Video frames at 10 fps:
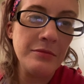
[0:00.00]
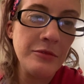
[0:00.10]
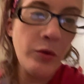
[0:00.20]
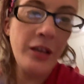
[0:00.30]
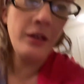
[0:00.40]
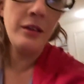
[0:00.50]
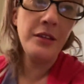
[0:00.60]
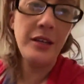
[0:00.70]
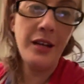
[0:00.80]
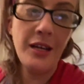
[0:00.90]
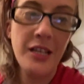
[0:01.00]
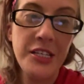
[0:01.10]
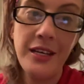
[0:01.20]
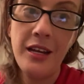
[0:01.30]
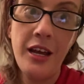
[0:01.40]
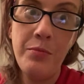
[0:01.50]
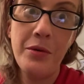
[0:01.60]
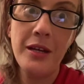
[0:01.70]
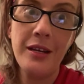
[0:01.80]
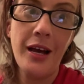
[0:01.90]
Well, then I guess they get
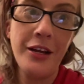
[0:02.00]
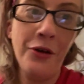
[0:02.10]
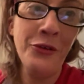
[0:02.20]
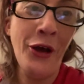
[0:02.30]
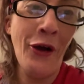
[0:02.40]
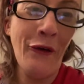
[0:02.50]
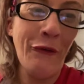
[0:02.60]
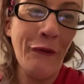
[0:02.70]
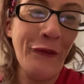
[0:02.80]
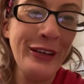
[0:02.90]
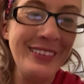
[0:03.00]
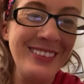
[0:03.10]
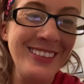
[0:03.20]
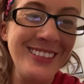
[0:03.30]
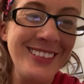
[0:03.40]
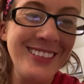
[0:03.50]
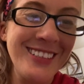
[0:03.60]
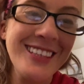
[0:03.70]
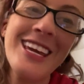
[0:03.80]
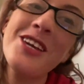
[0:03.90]
head-butted. I don't know.
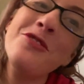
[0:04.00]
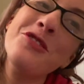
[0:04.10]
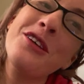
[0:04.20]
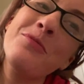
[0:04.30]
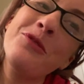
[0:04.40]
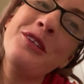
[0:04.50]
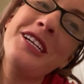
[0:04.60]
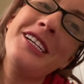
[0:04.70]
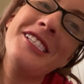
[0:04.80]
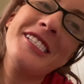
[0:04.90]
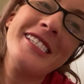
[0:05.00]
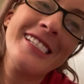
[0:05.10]
Thank you, Slumber Reeds.